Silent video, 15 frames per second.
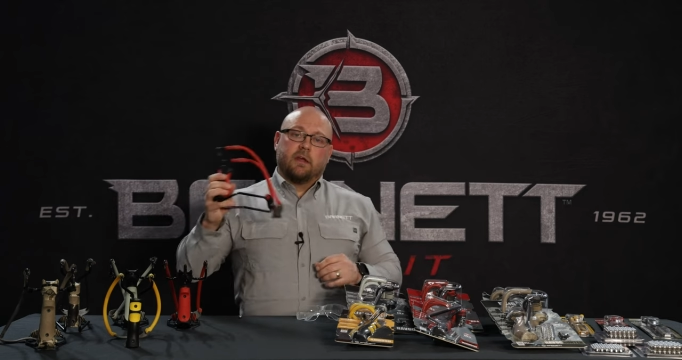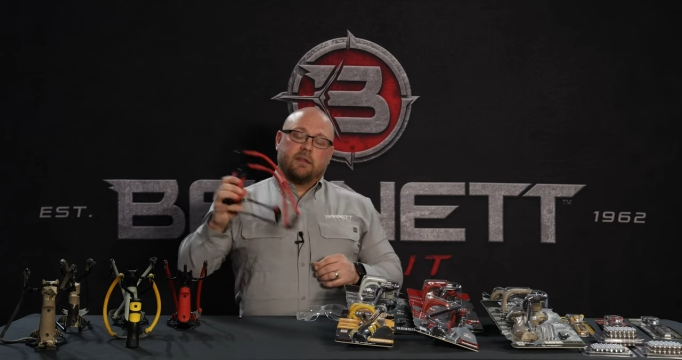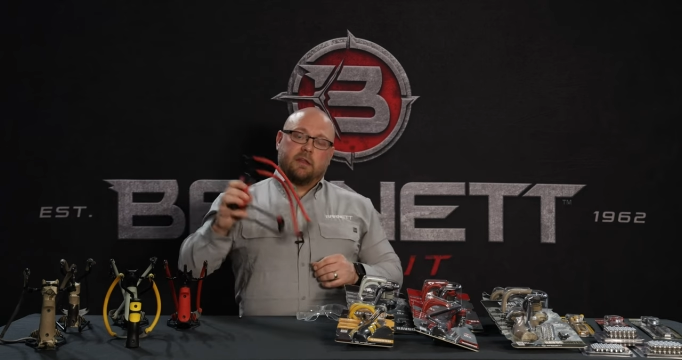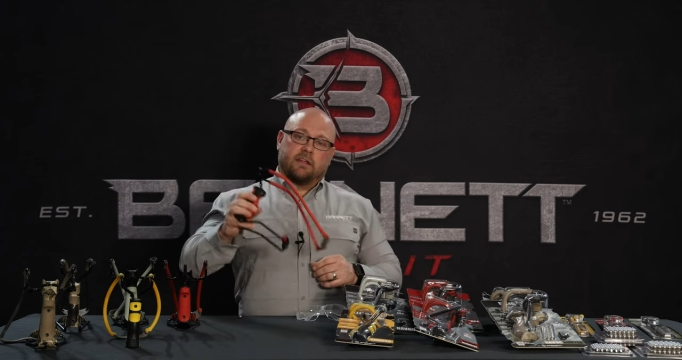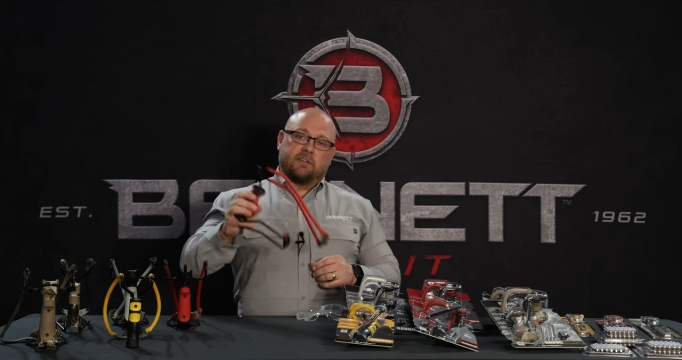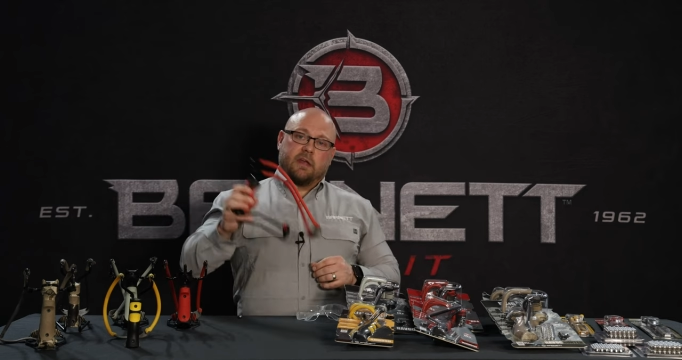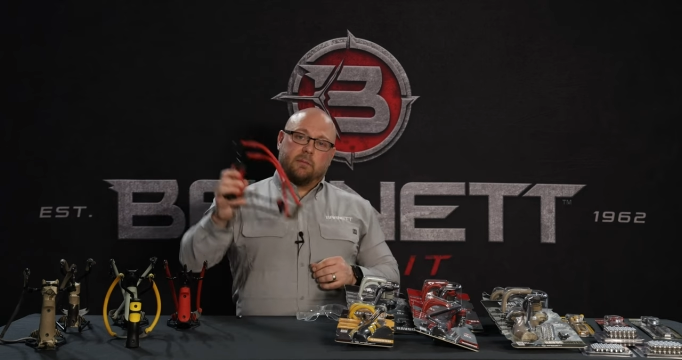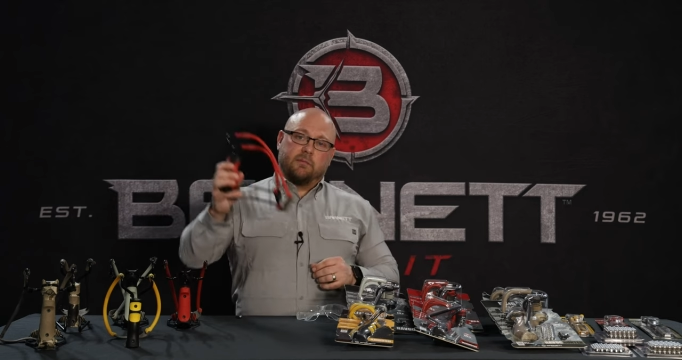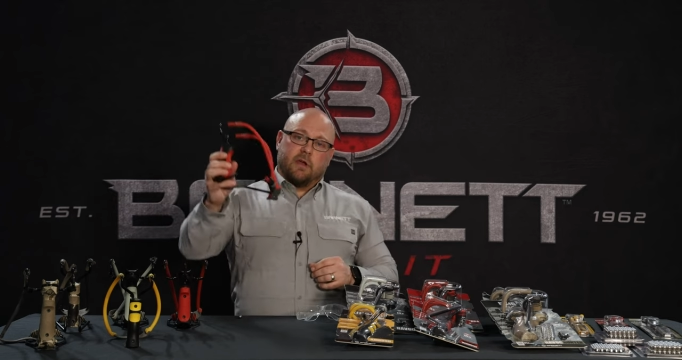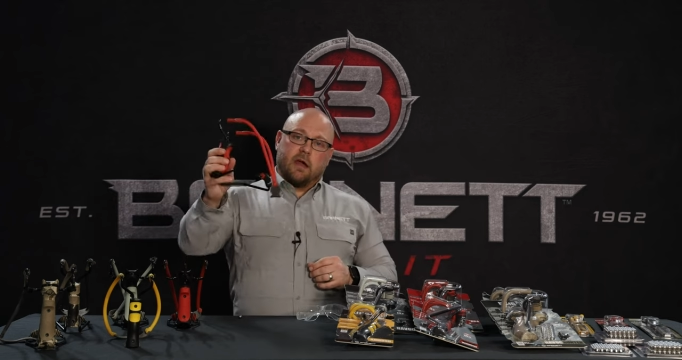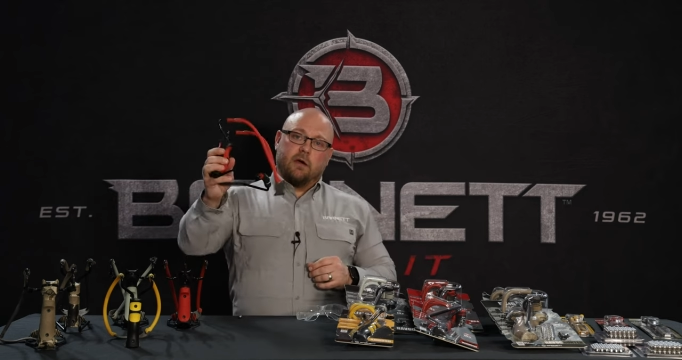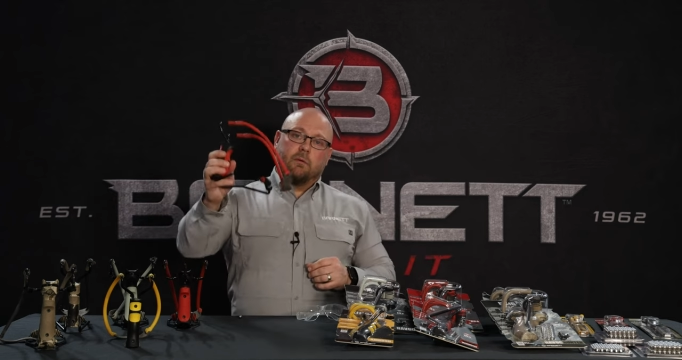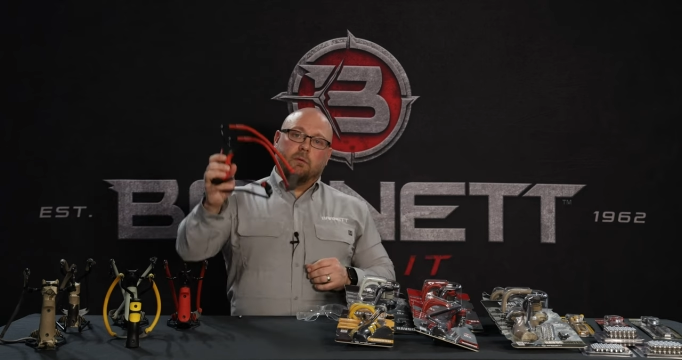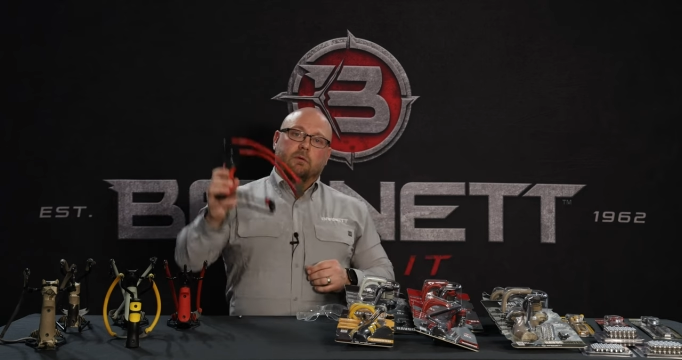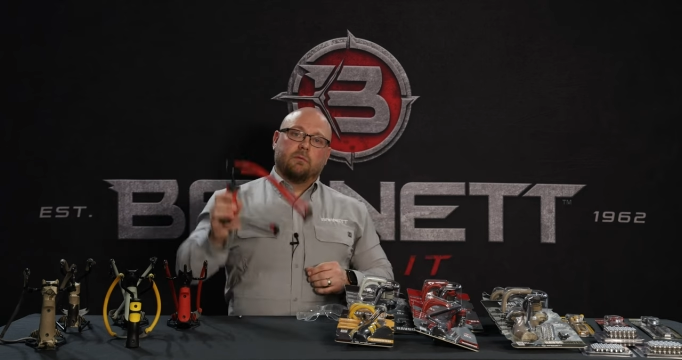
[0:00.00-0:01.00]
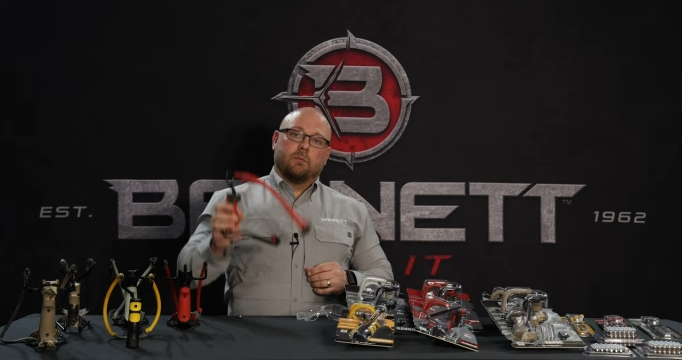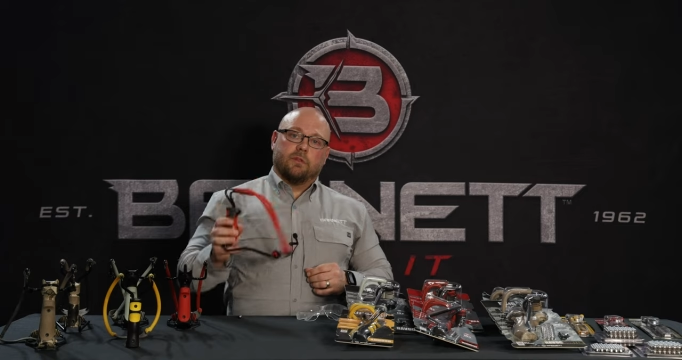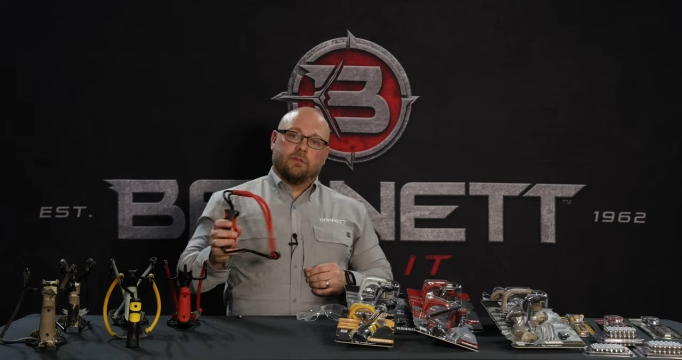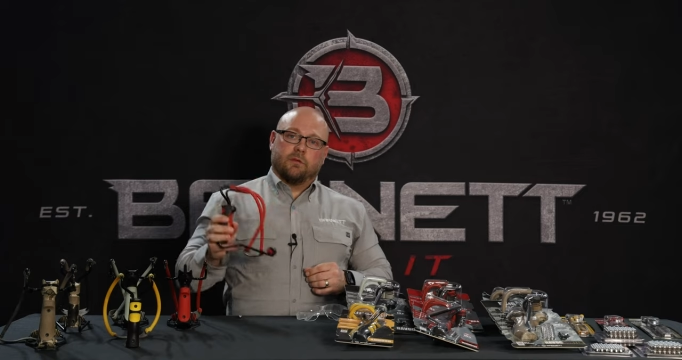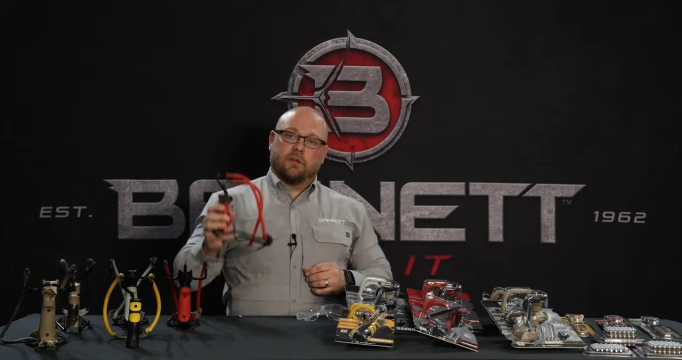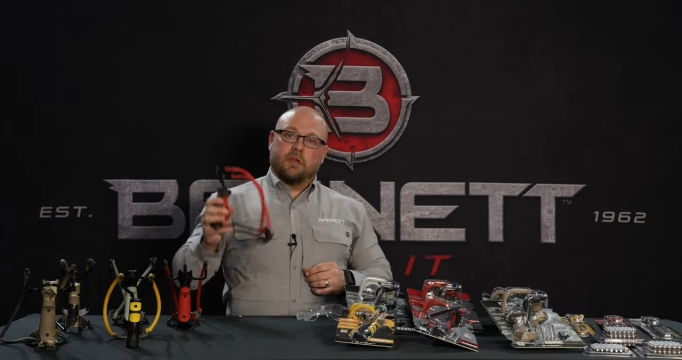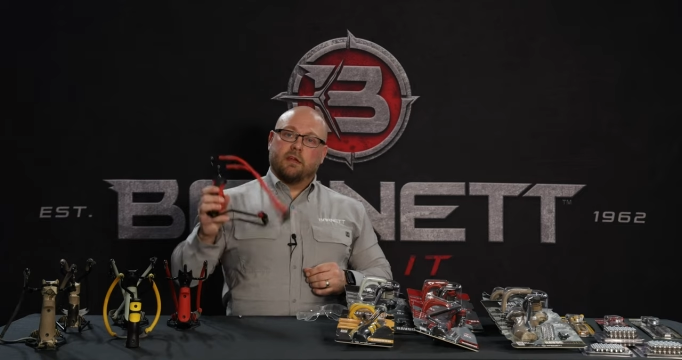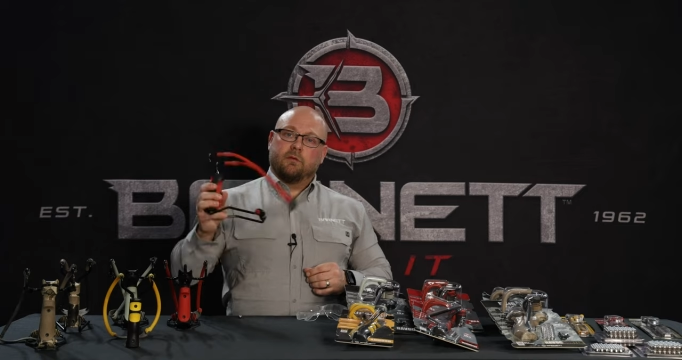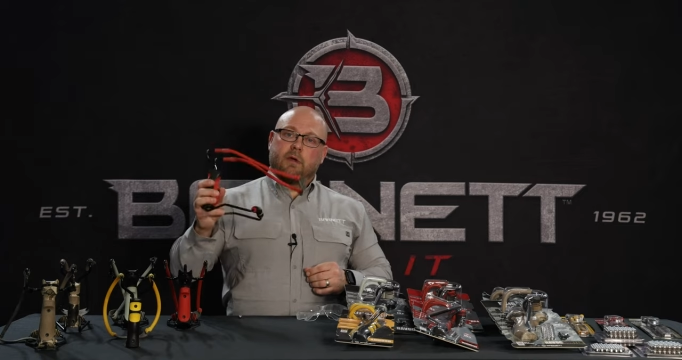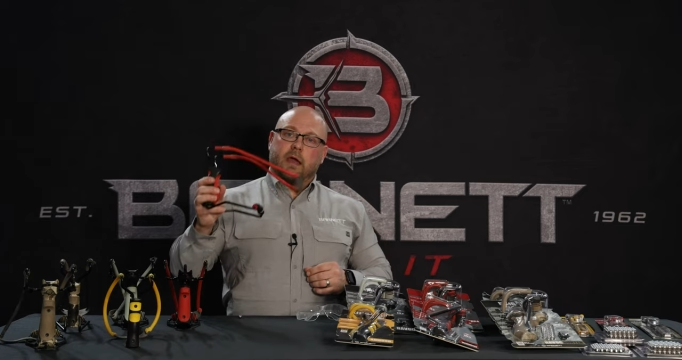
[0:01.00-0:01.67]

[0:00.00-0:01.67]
next time you're out with your King